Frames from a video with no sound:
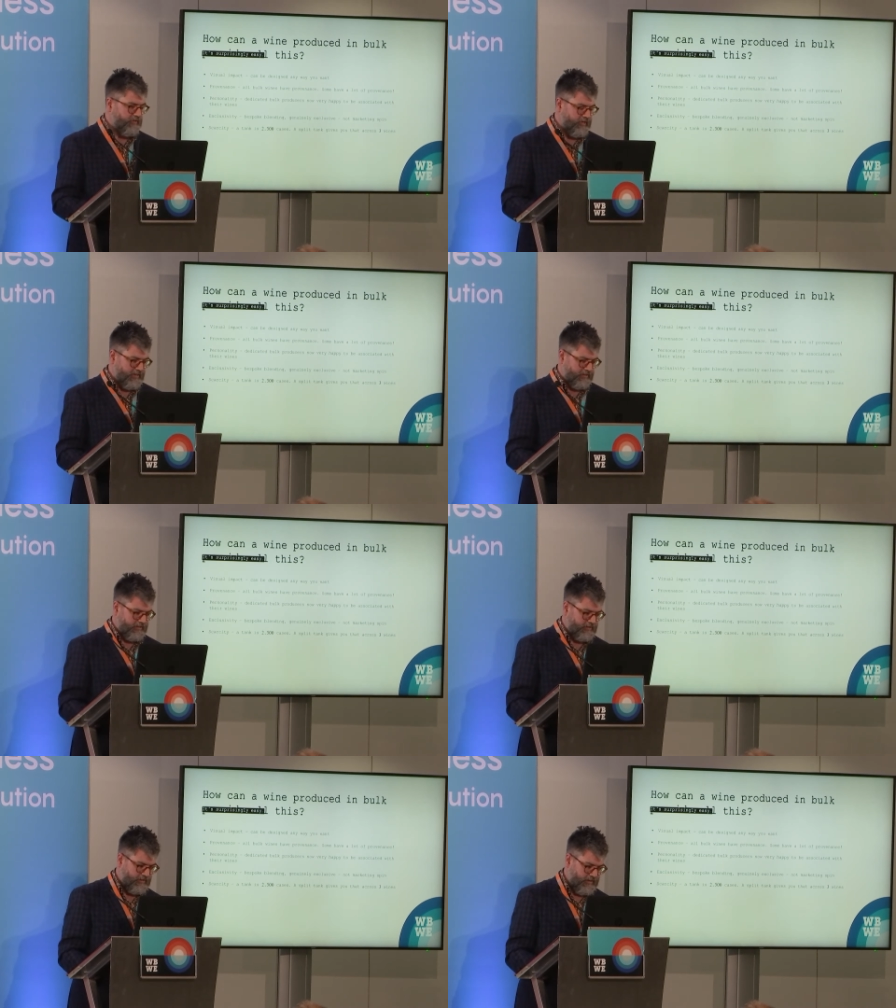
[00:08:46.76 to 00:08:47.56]
for
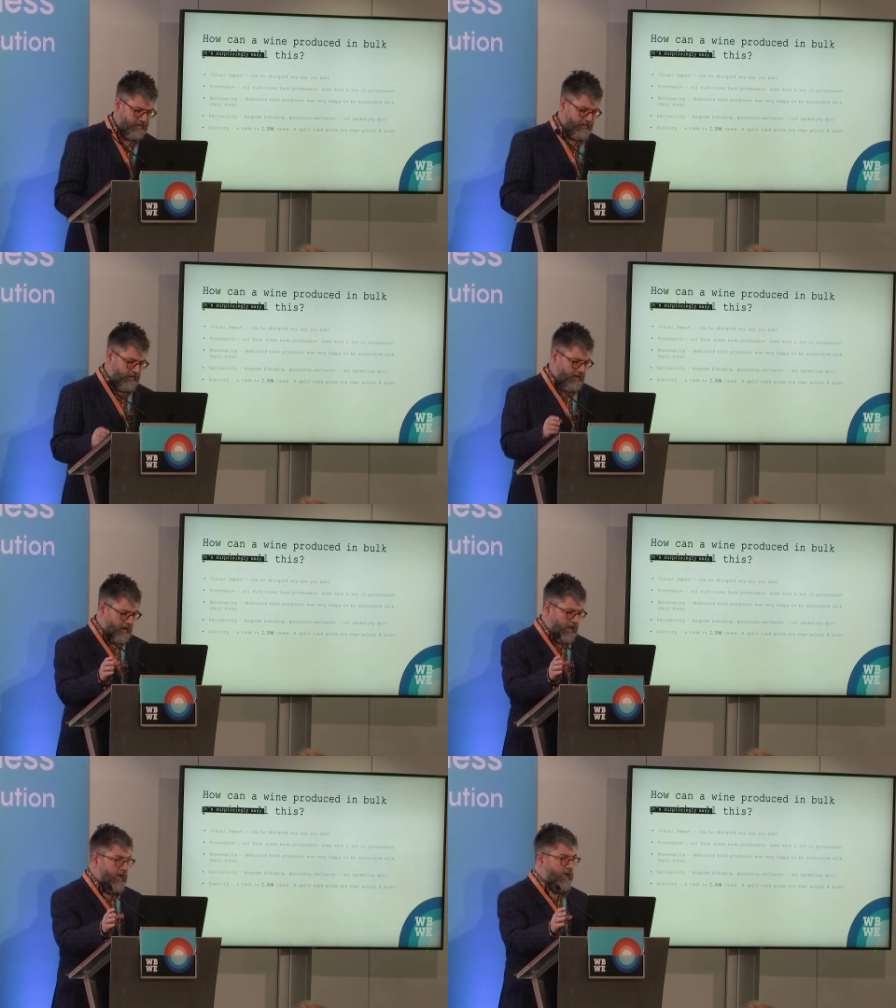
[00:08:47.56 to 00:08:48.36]
this.
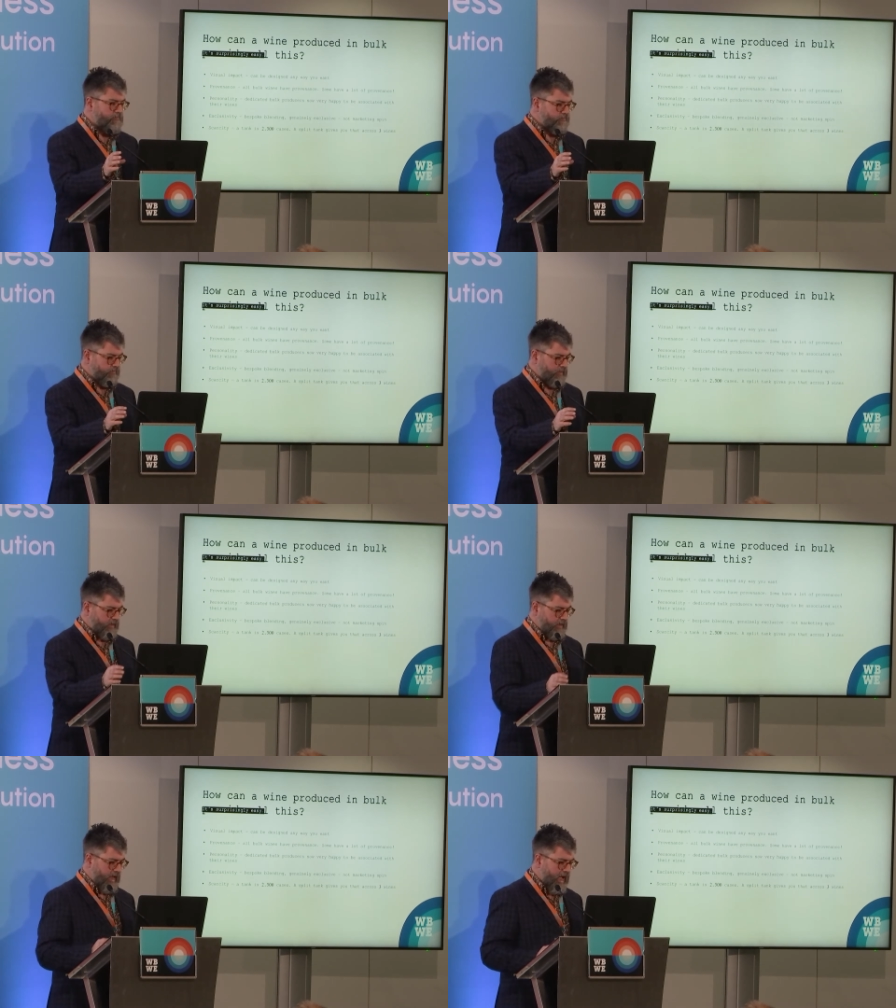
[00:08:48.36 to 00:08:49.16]
Um,
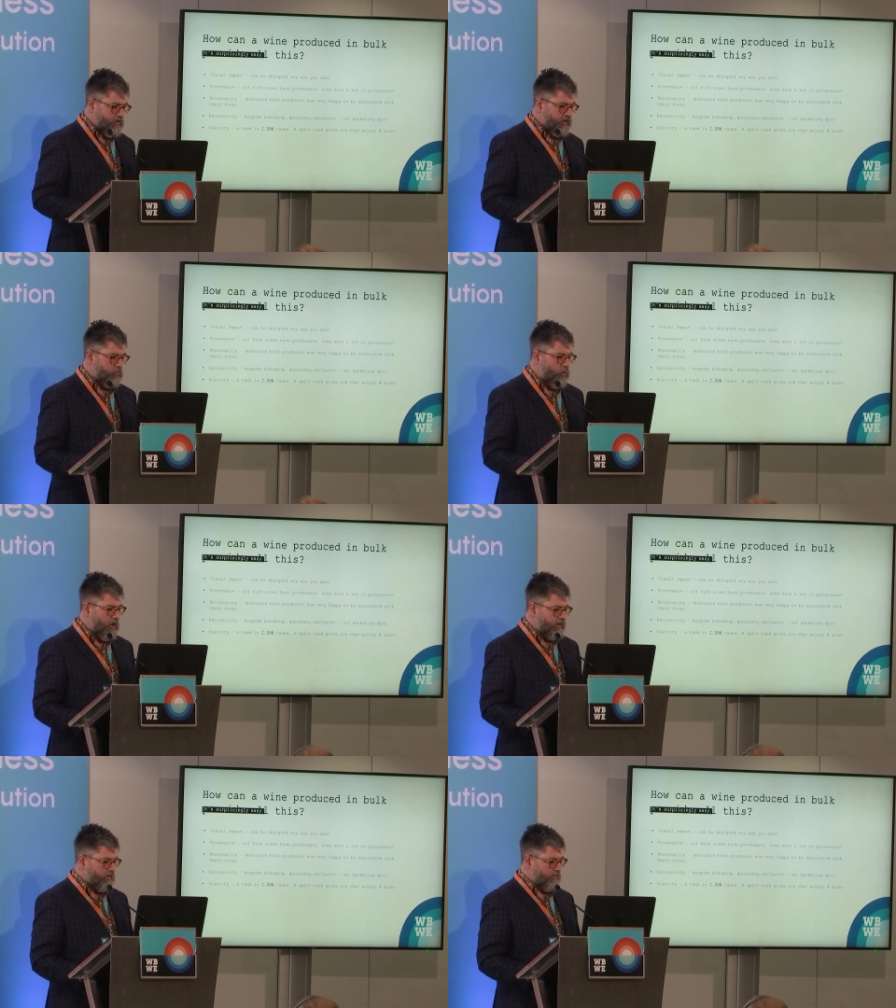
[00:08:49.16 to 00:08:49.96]
how can a
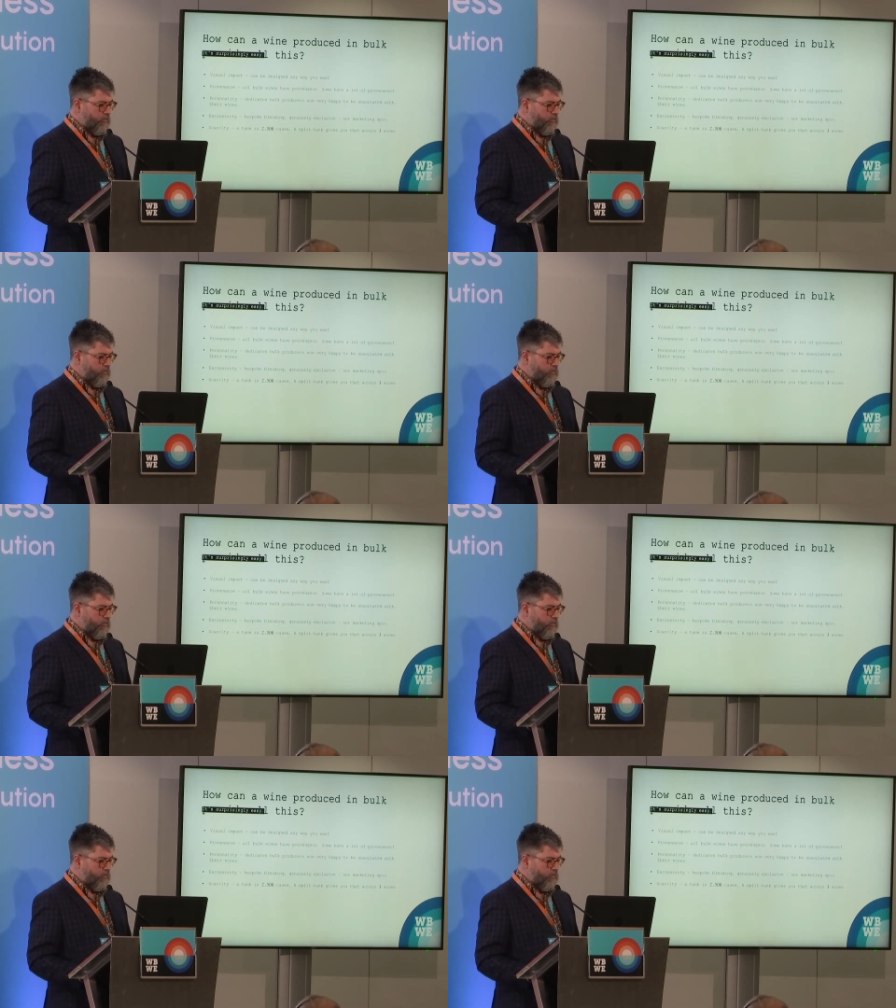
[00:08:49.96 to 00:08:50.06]
wine